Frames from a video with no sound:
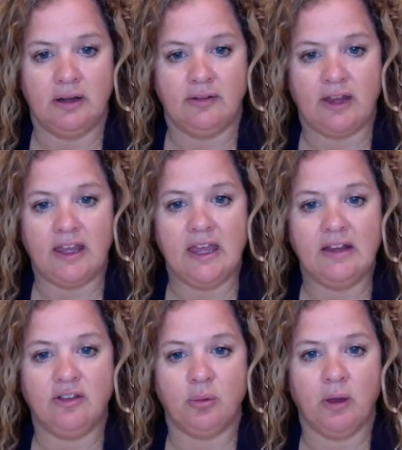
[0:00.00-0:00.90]
taking
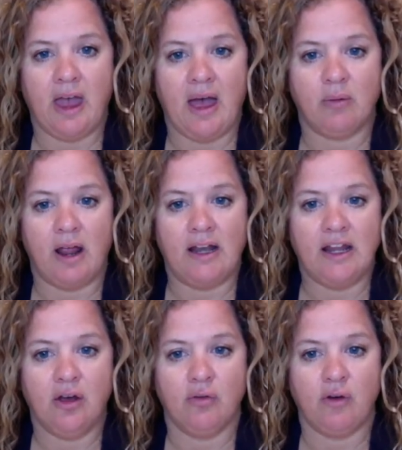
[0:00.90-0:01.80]
into account any
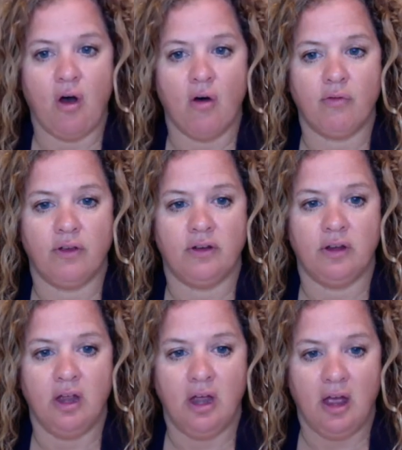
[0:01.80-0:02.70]
cover offered
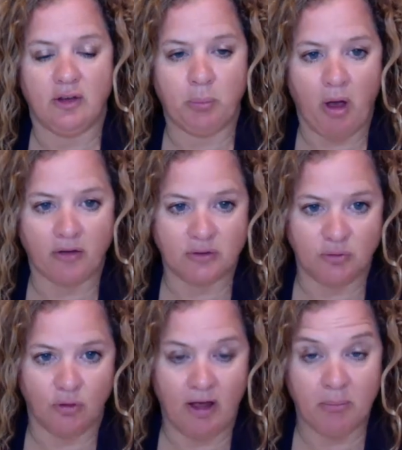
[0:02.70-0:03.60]
as part of
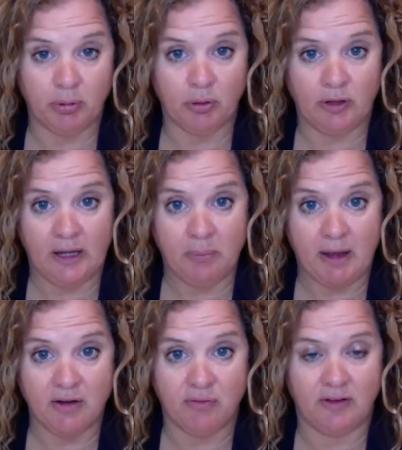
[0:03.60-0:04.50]
your employee
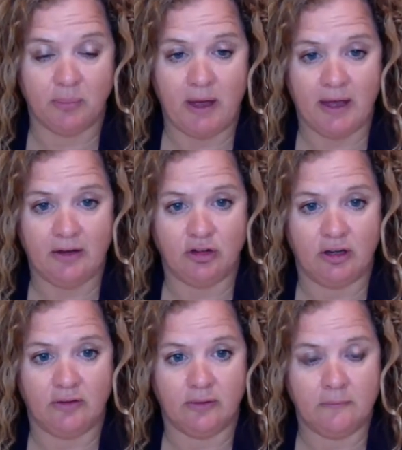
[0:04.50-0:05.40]
benefits
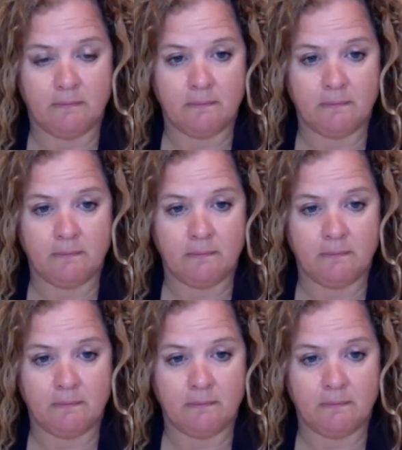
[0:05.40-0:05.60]
packages.